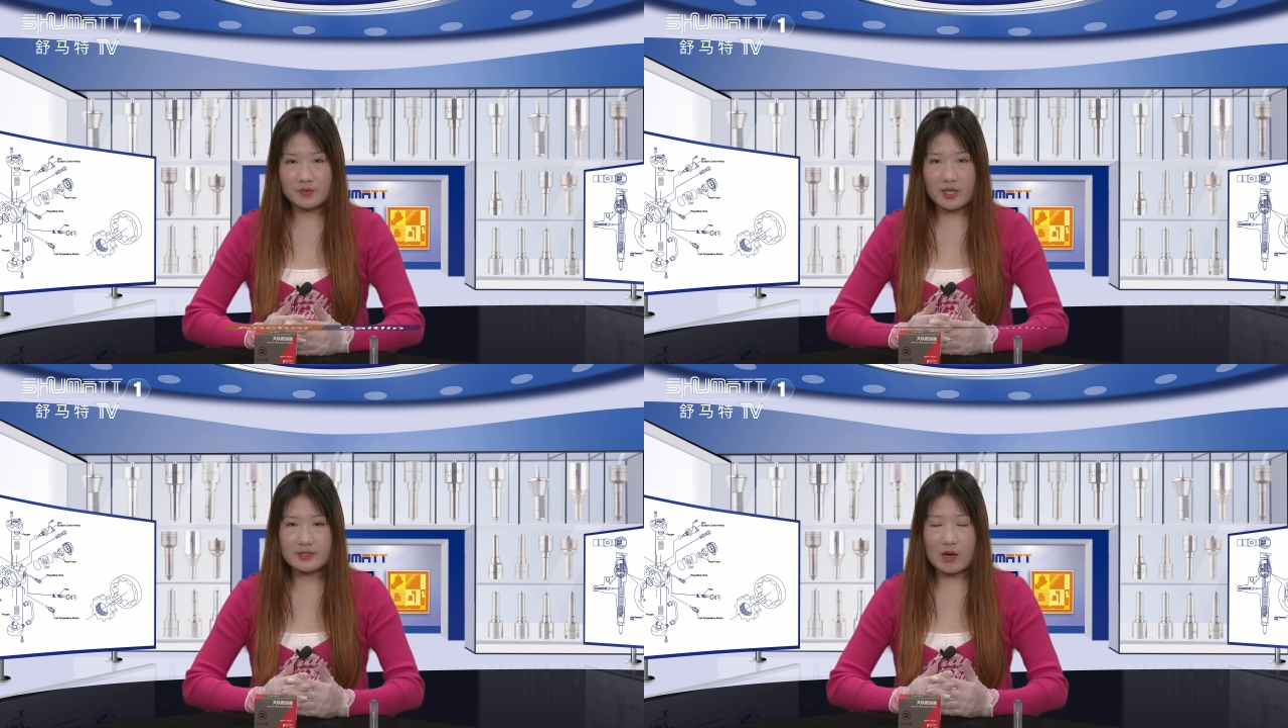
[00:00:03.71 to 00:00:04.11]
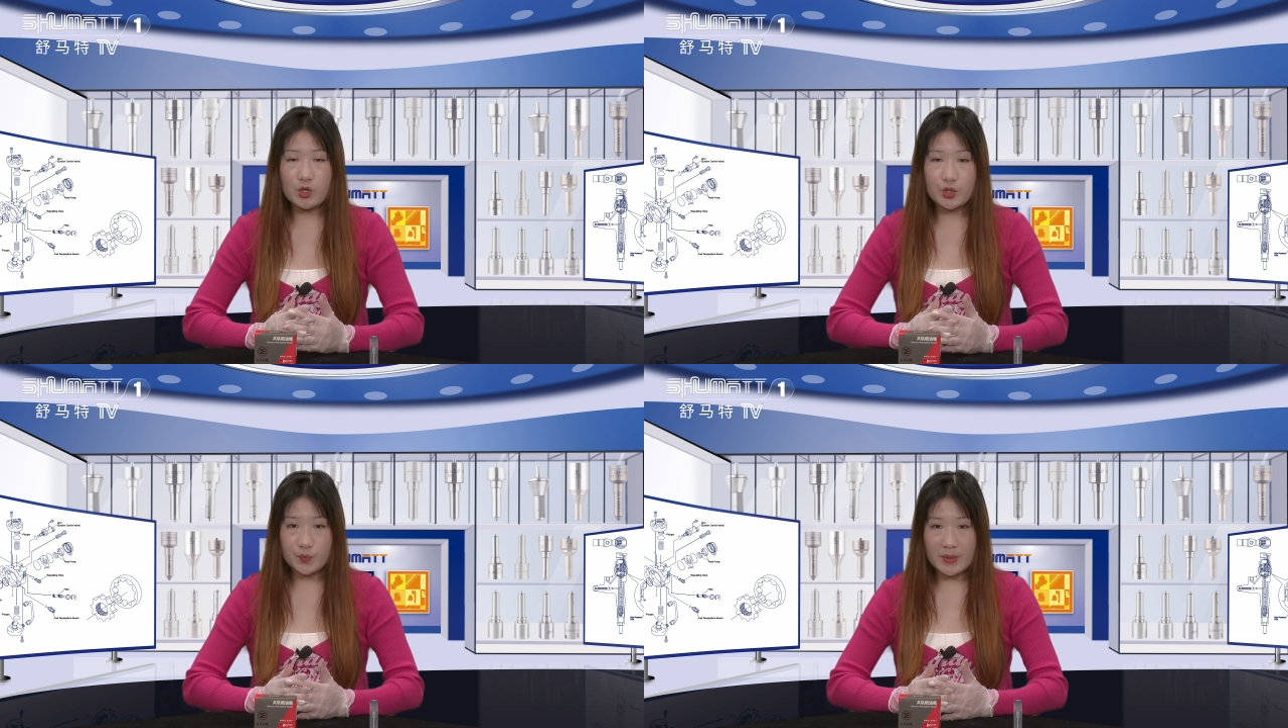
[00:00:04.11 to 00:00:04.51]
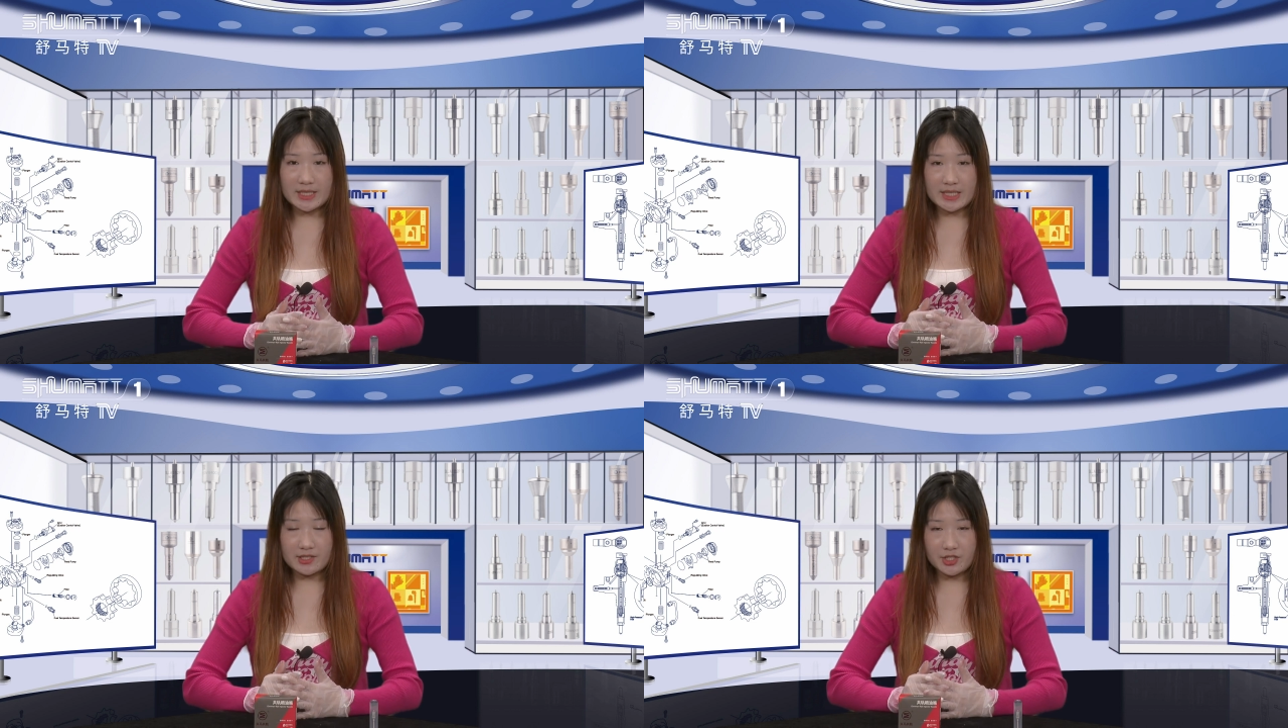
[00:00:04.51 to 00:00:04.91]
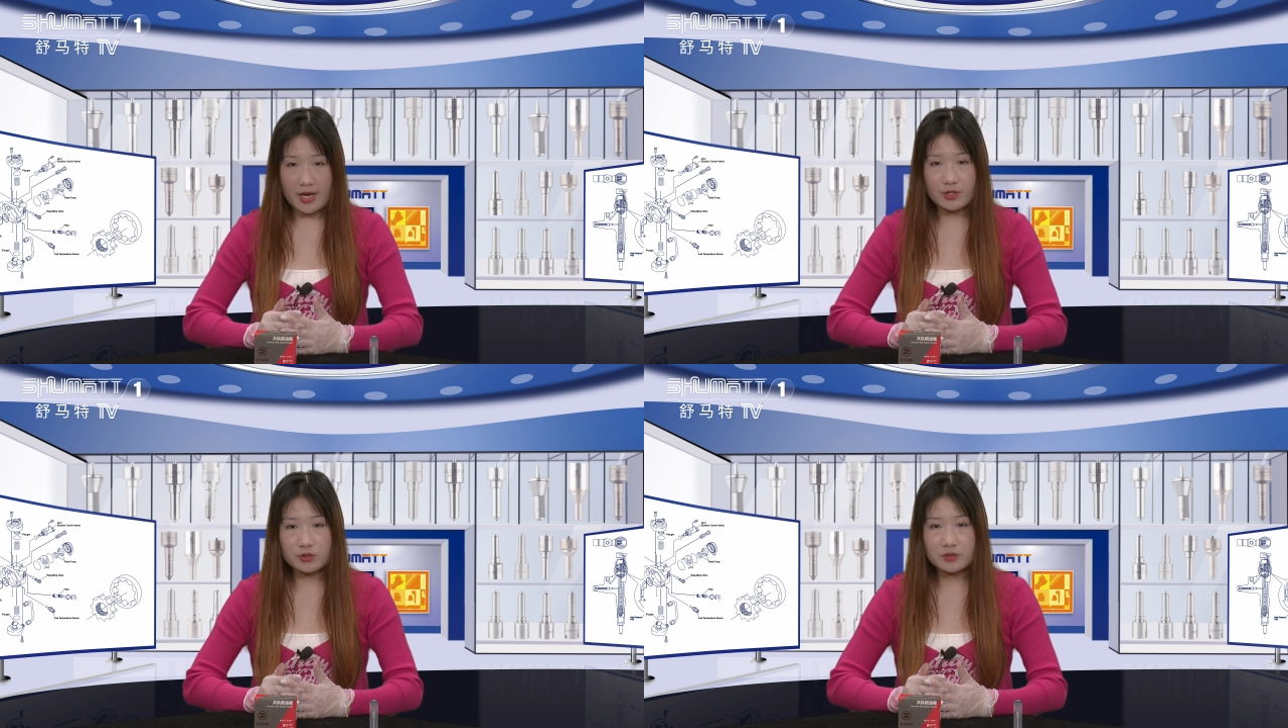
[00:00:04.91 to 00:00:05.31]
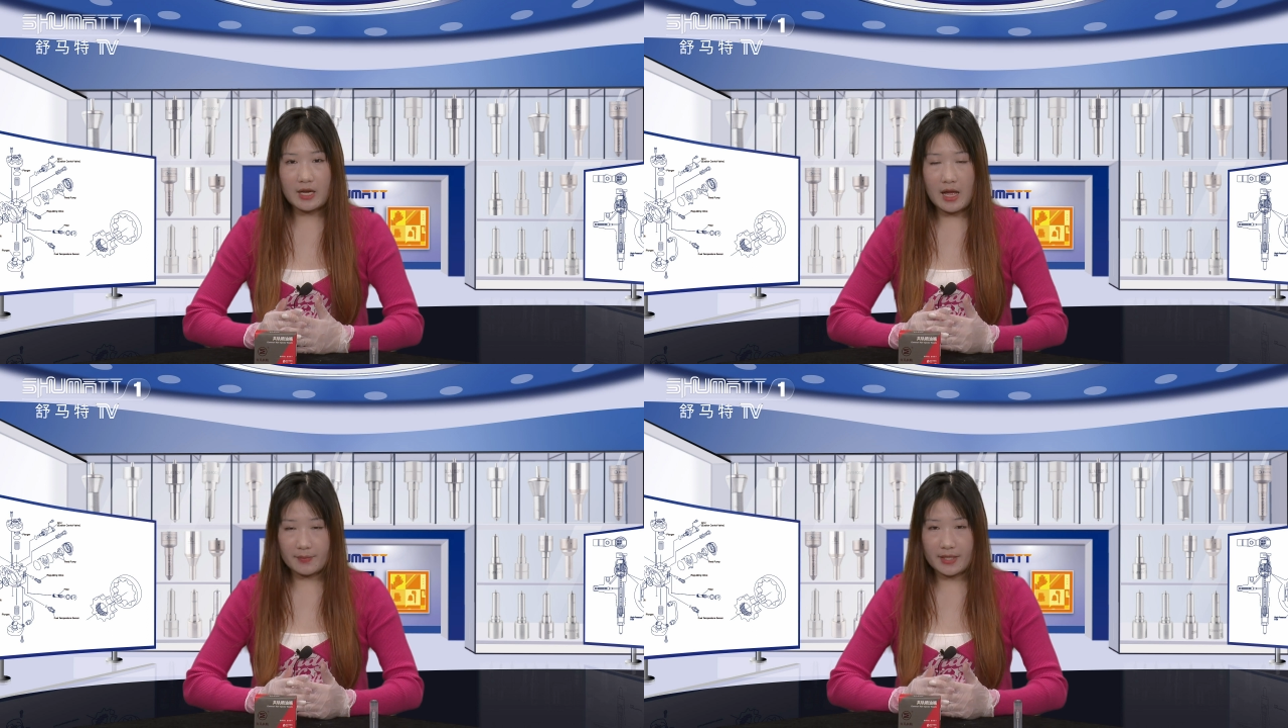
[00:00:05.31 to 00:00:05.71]
It's our Shumatt's channel.
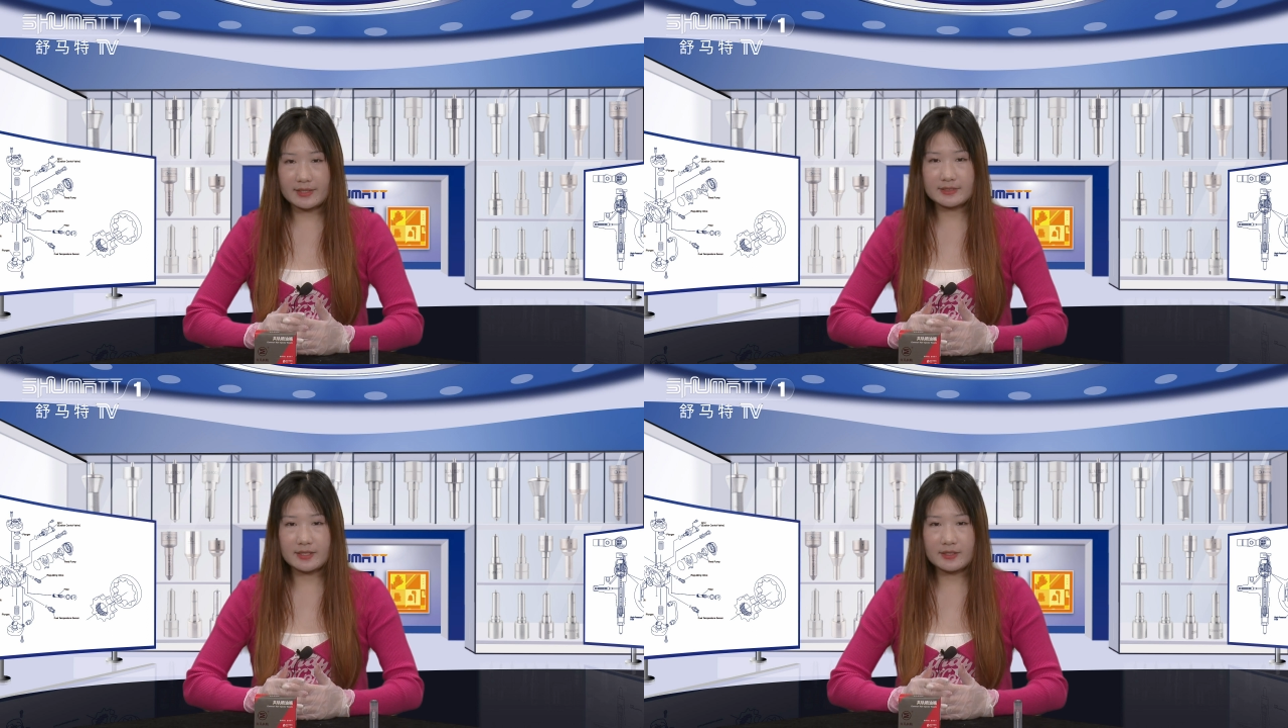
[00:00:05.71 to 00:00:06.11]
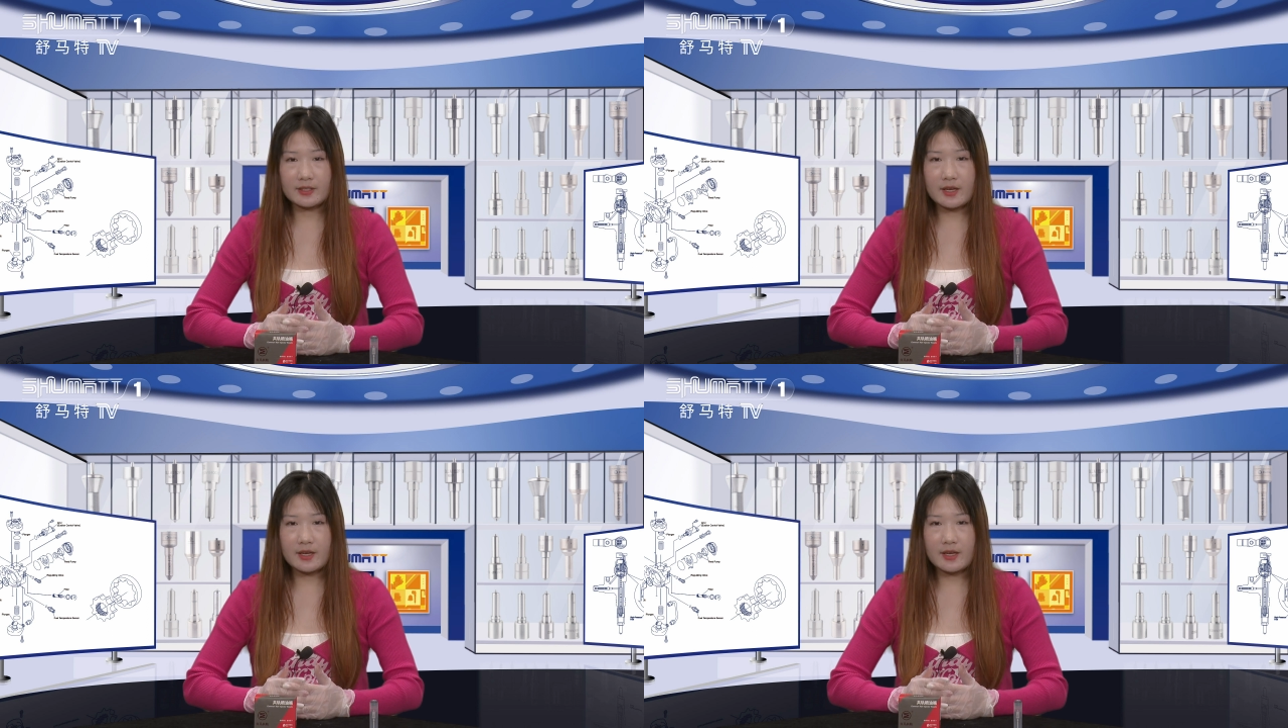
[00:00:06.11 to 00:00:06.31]
I'm Kathleen.